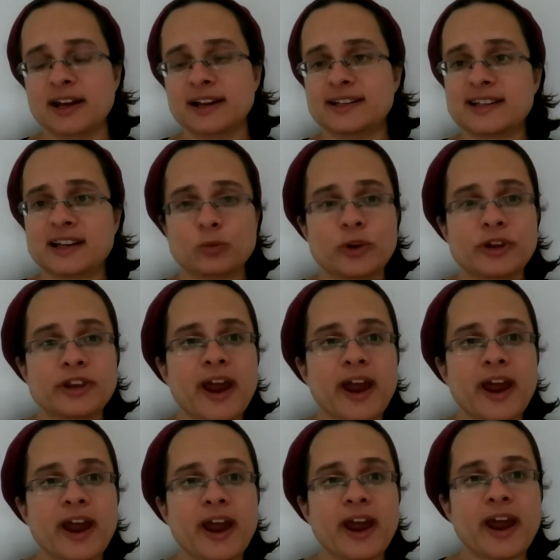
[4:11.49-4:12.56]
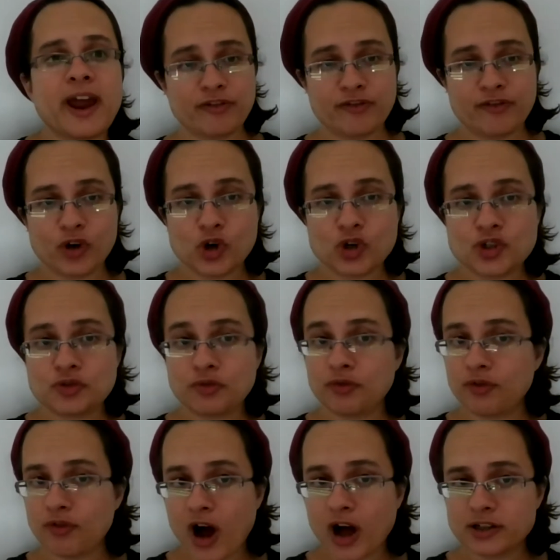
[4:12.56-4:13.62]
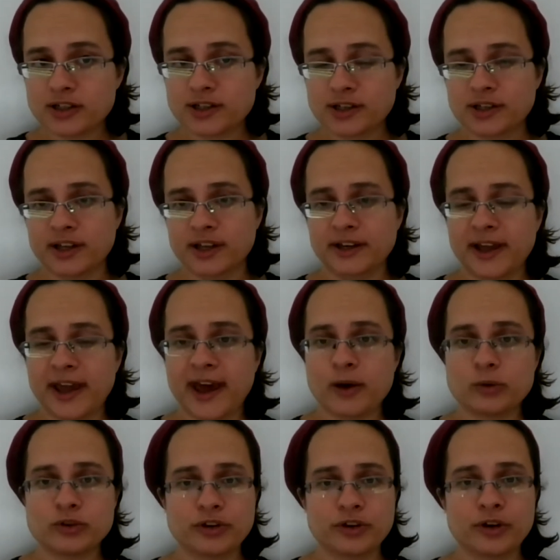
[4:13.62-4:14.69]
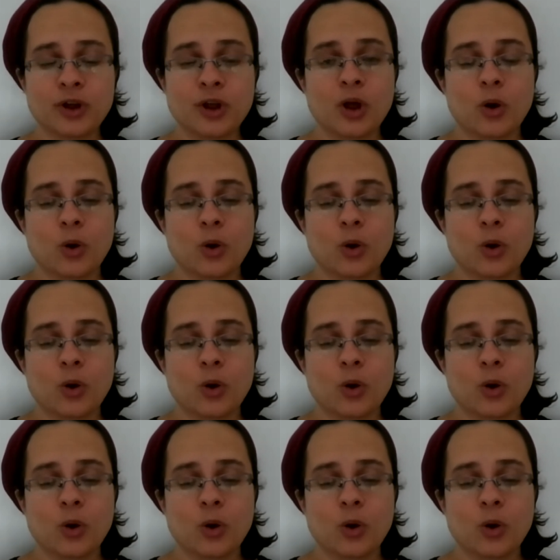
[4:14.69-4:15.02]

it's not when they have their first fraught encounter